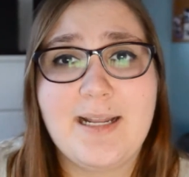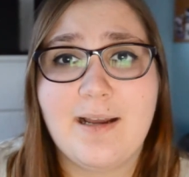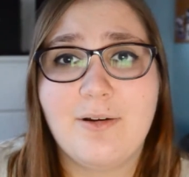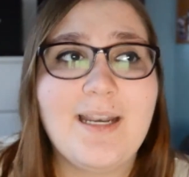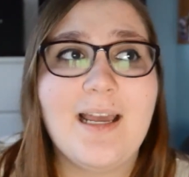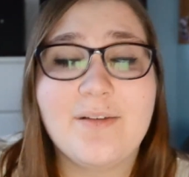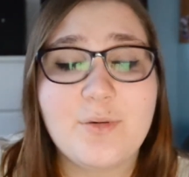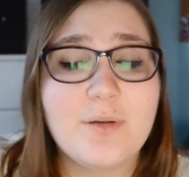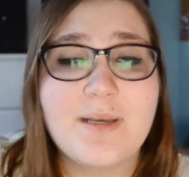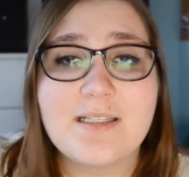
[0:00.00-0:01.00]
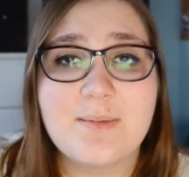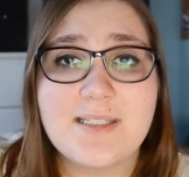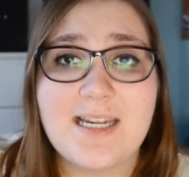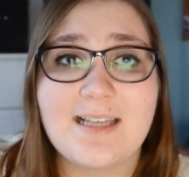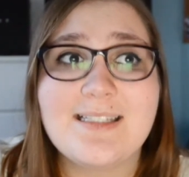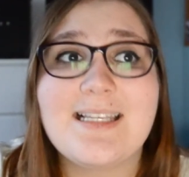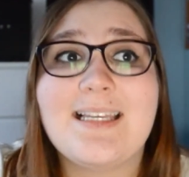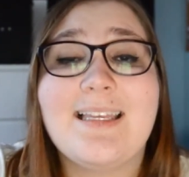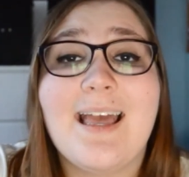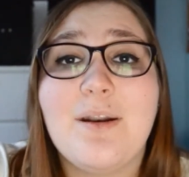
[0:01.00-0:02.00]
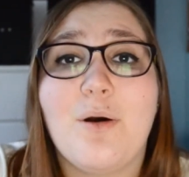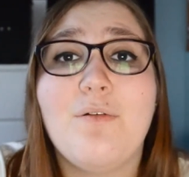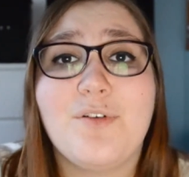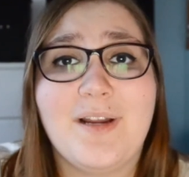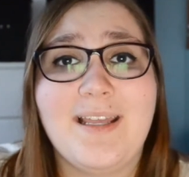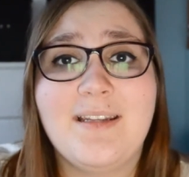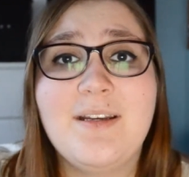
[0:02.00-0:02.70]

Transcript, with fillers: now. Everyone makes mistakes. Get over it.